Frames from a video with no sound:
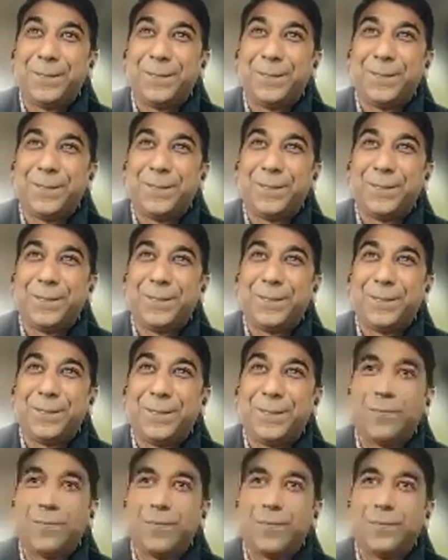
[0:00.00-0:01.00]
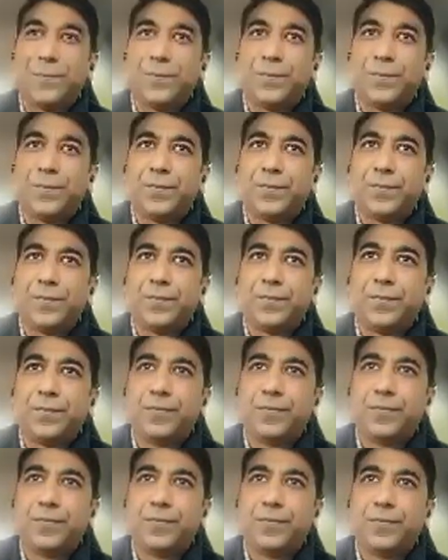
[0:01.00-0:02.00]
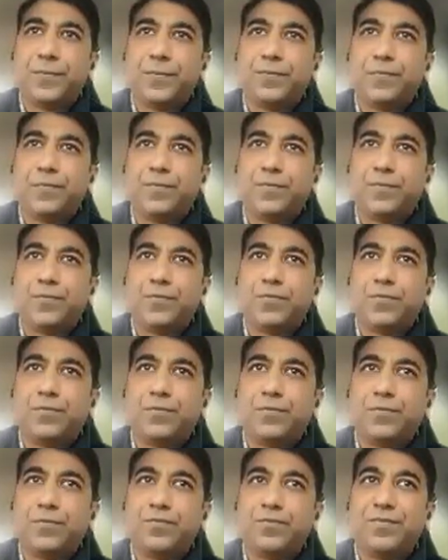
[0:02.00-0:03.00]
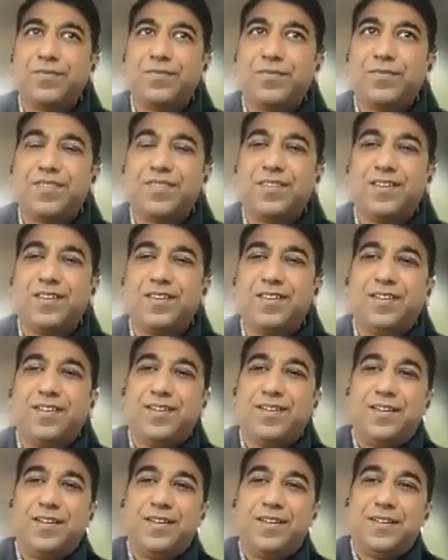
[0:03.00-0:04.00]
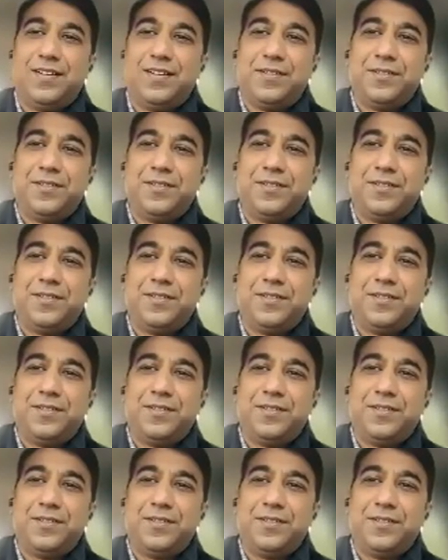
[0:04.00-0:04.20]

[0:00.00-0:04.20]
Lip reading: (silent)